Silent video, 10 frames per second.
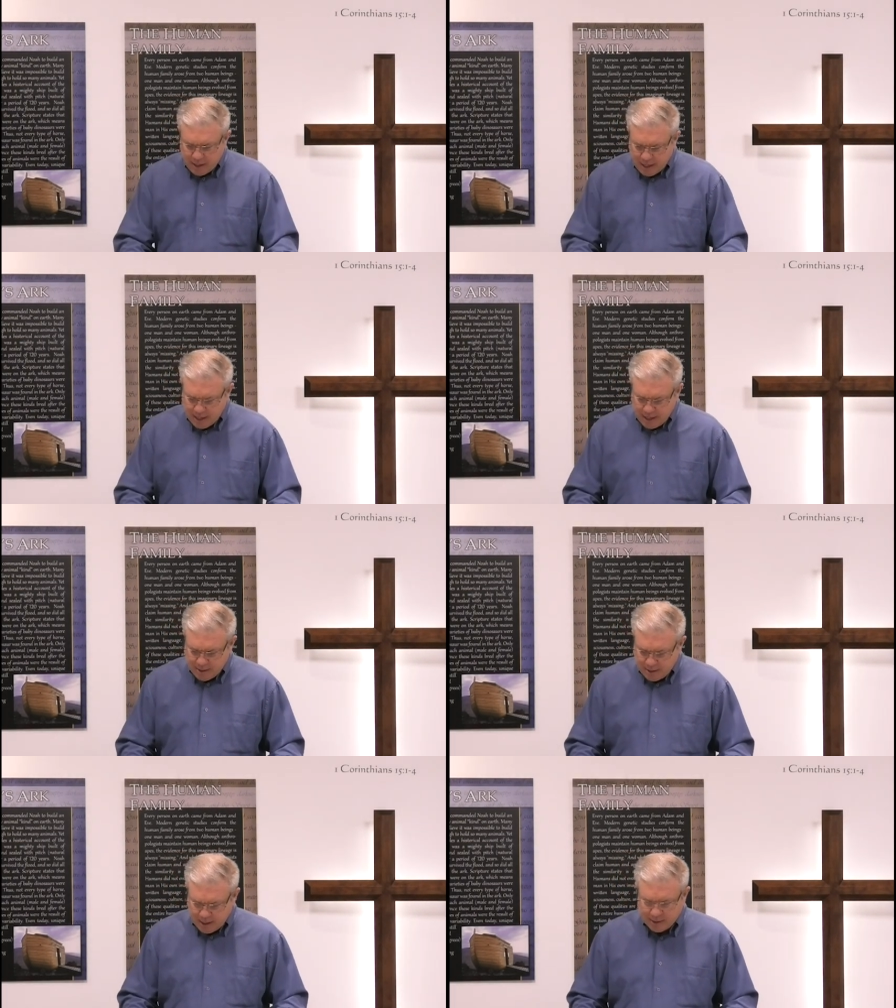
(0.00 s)

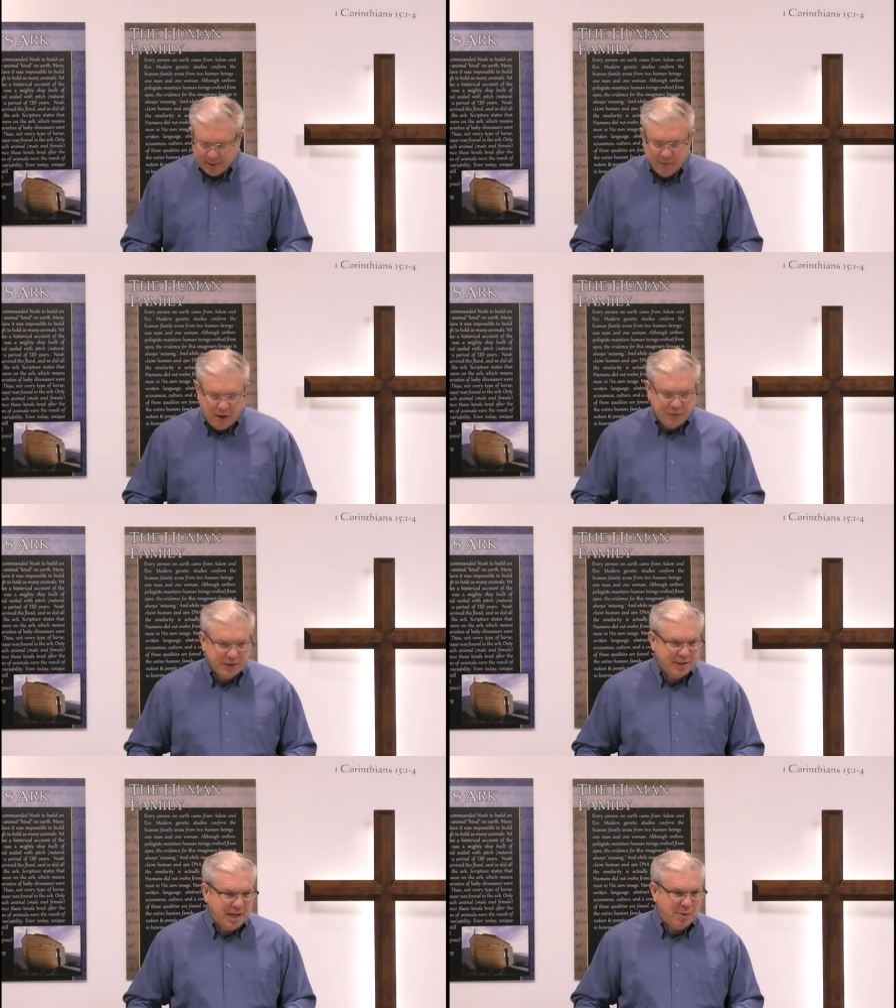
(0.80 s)
And as I've
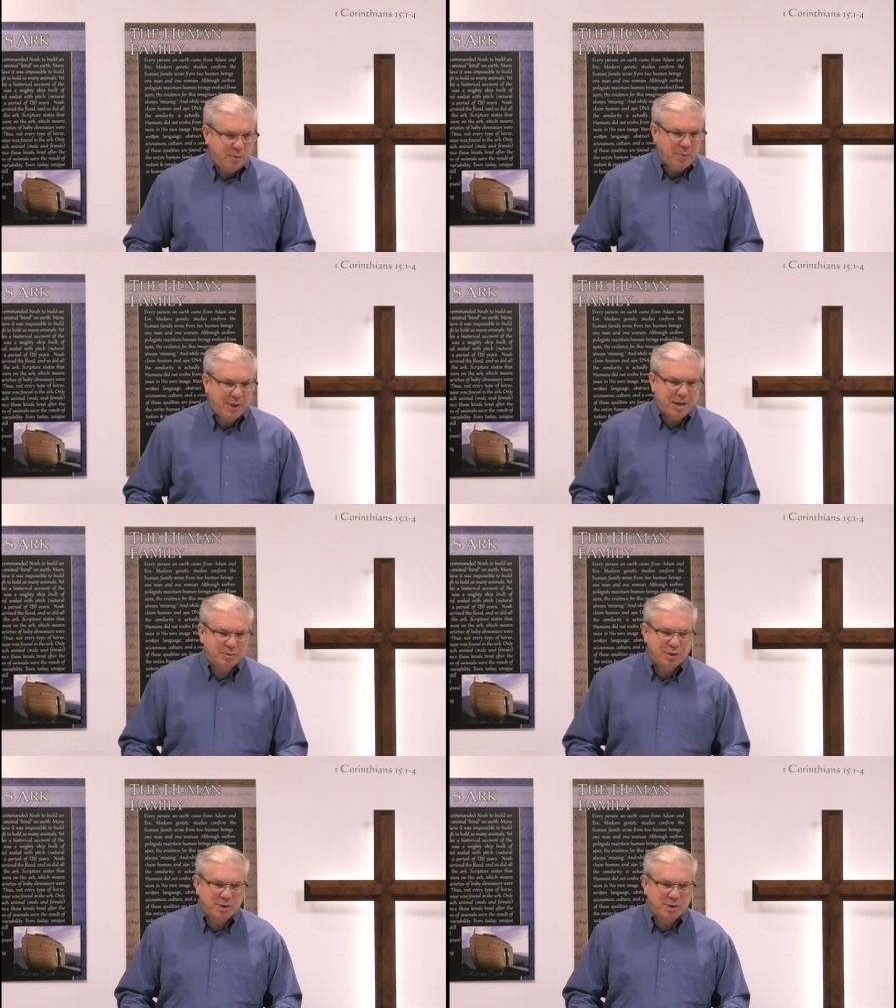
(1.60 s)
often stated, when we come